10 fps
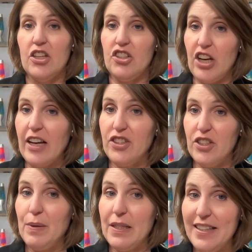
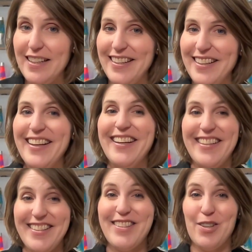ChatGPT,
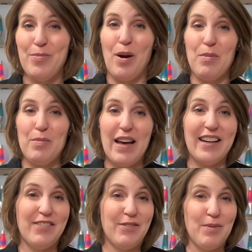is so
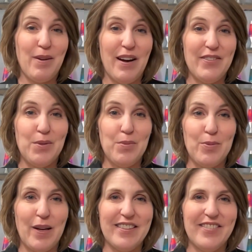problematic from a privacy
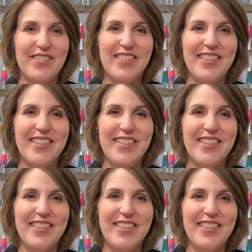perspective.